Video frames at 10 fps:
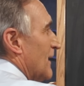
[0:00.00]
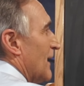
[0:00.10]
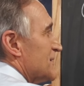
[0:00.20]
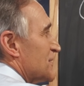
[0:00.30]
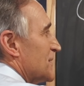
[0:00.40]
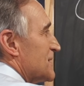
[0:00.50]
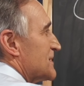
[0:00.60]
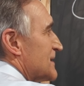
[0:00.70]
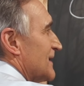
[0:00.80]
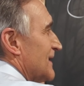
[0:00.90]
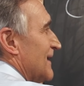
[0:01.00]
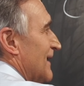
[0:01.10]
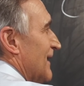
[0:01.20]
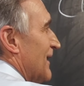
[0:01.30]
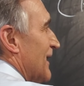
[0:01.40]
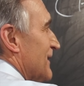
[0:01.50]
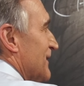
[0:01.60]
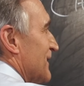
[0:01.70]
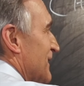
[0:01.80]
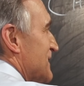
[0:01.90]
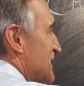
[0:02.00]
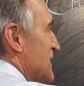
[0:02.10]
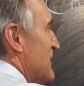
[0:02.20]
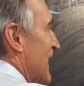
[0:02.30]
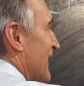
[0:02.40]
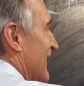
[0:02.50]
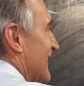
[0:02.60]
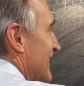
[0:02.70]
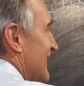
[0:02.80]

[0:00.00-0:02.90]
And so this email